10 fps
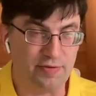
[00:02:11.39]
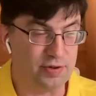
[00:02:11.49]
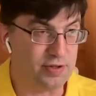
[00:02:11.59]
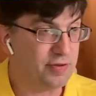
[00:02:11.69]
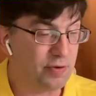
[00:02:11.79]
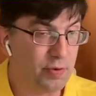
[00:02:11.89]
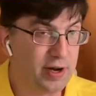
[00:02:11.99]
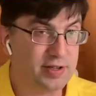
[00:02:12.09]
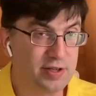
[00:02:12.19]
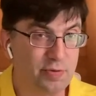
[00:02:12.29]
There's different
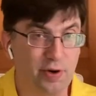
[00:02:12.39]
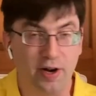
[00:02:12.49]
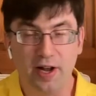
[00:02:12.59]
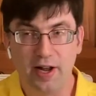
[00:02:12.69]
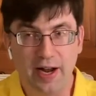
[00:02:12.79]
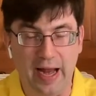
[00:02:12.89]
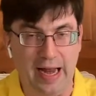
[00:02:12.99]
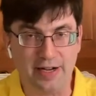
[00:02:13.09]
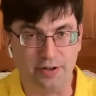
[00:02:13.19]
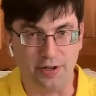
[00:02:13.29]
ways that we're
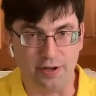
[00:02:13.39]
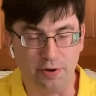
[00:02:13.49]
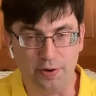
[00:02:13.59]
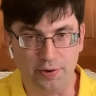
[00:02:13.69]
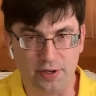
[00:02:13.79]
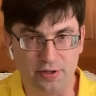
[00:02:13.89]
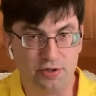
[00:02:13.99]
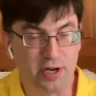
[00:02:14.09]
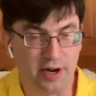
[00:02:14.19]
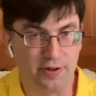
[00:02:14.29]
handling all these
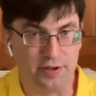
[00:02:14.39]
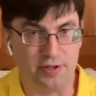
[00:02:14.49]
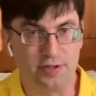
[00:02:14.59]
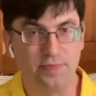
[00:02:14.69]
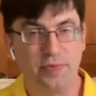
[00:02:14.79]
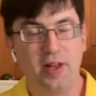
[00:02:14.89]
challenges.